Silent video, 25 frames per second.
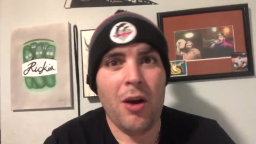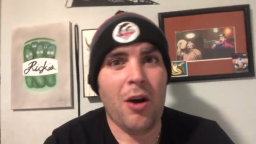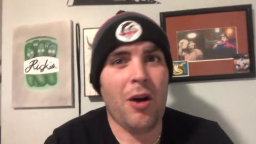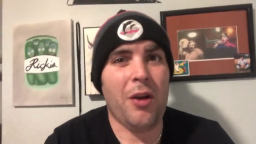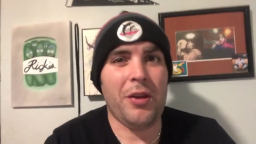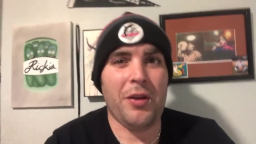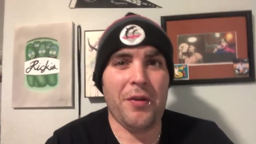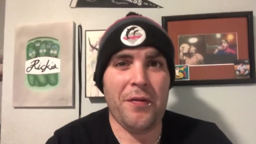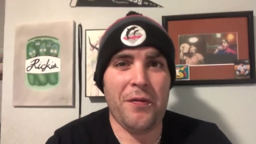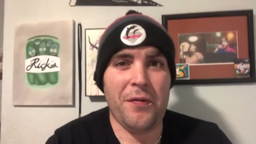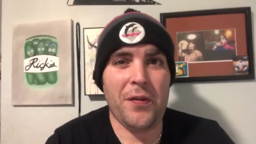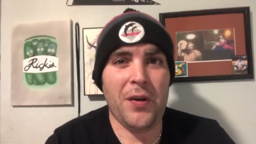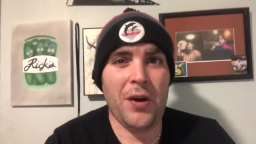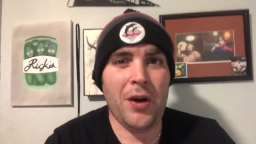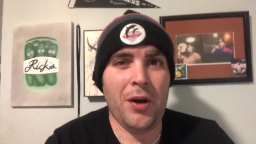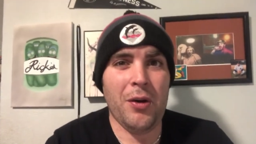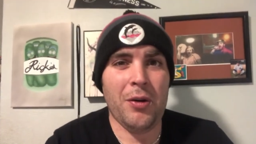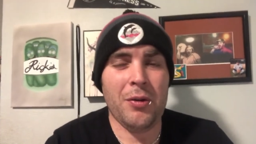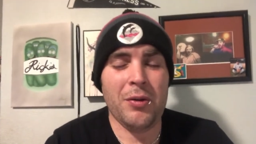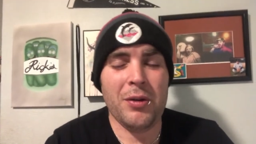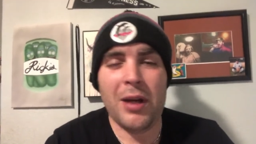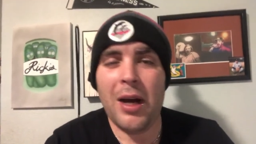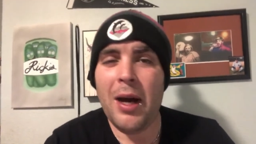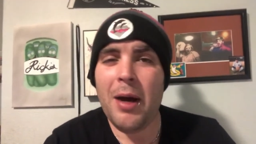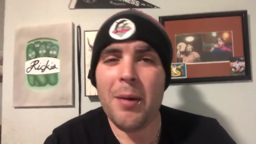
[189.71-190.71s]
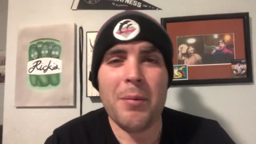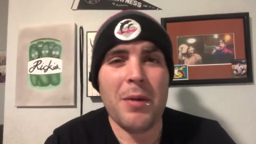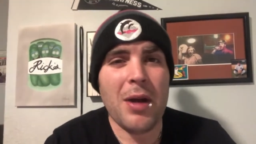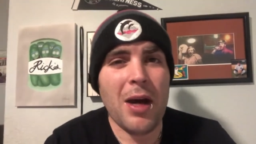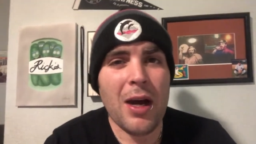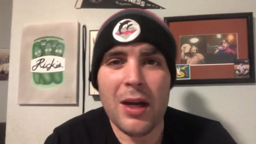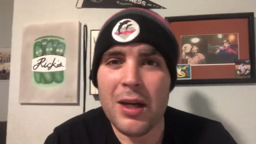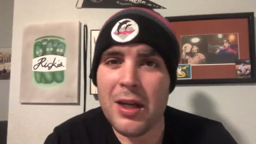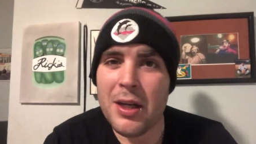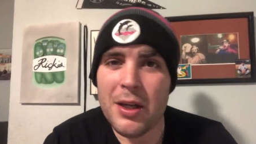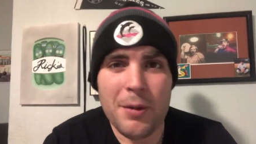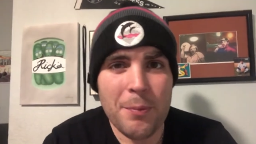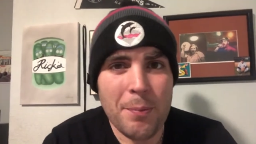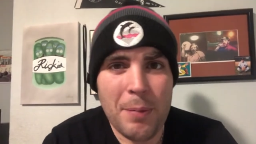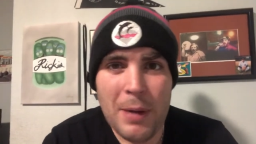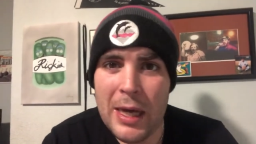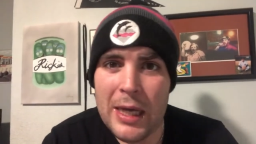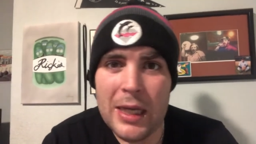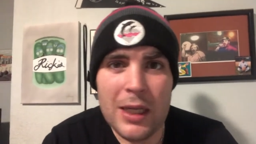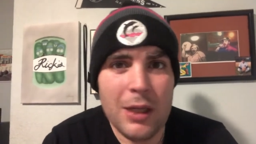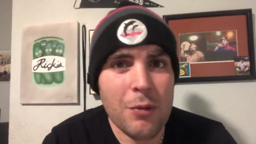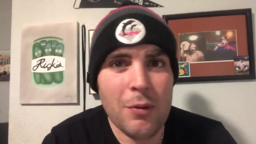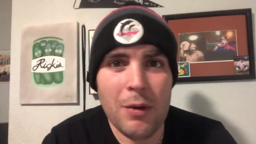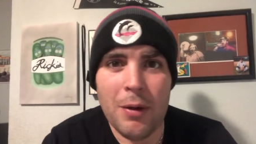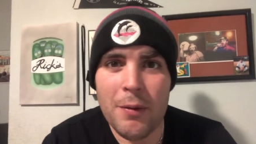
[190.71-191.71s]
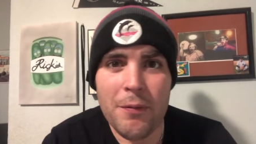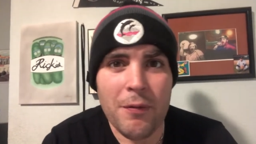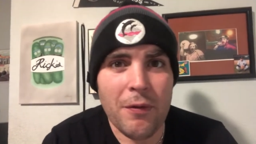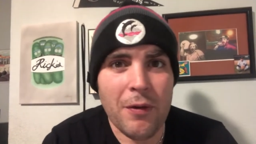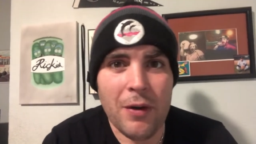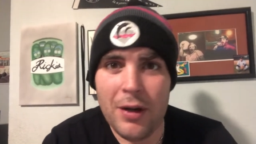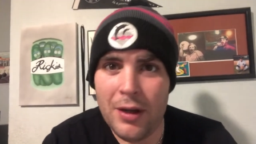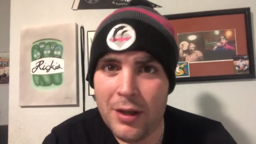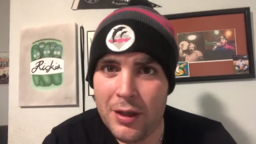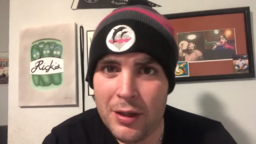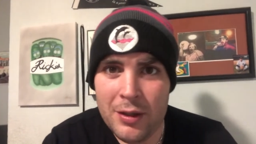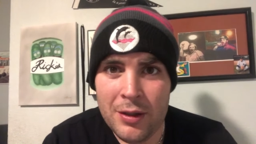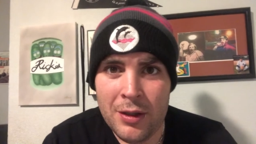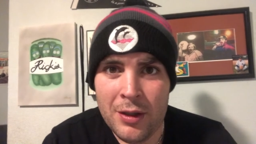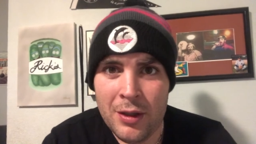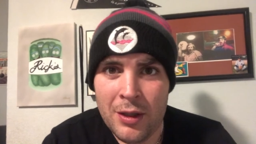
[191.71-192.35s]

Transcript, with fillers: On the phone, I'm not gonna pay you up front.